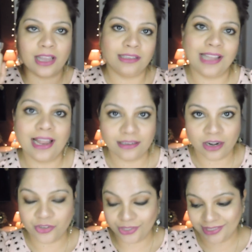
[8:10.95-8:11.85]
and that
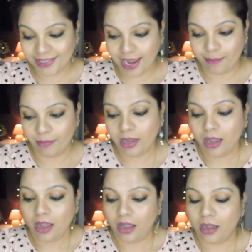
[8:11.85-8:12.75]
are the same,
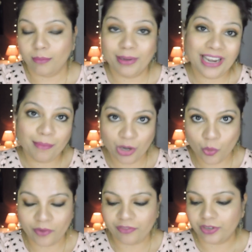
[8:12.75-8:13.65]
but let me
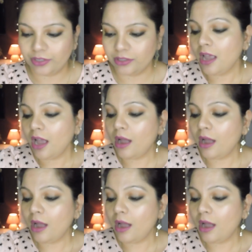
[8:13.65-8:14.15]
know if it is.